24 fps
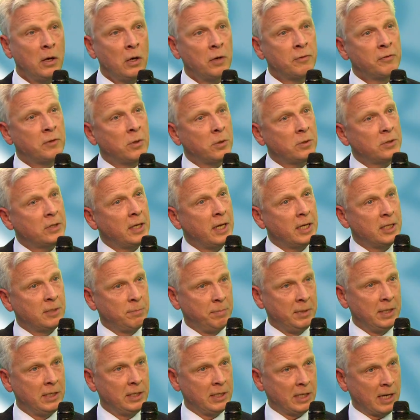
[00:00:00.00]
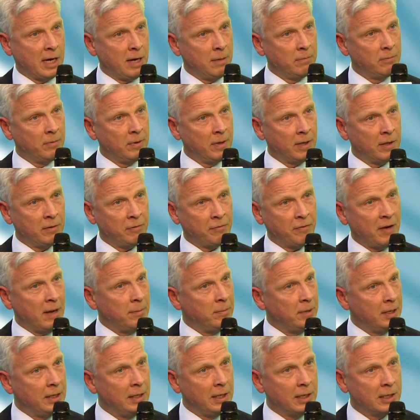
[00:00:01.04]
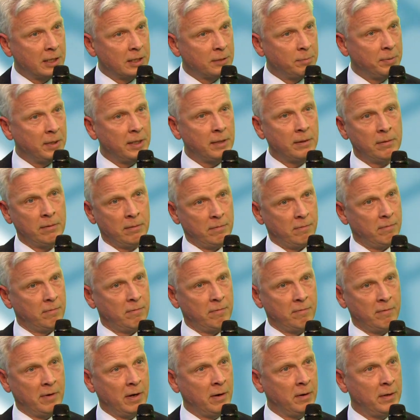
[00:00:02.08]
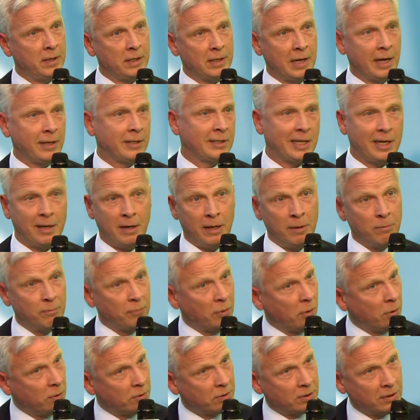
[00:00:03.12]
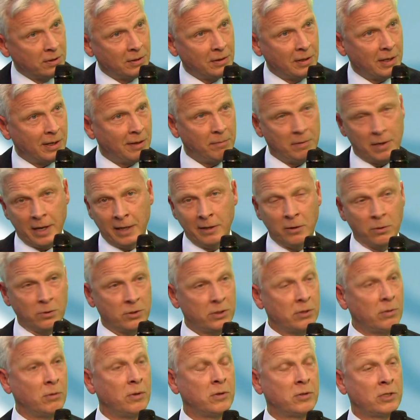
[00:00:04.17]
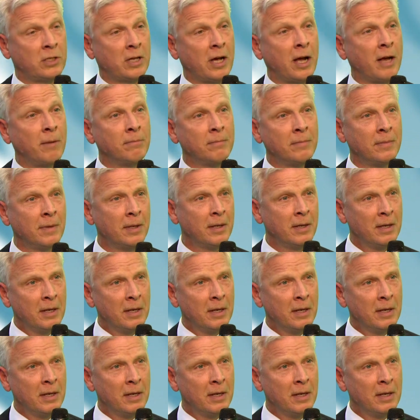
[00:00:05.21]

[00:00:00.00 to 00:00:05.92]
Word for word: of course, there has been time where the family has been very, let's say, important and, and also time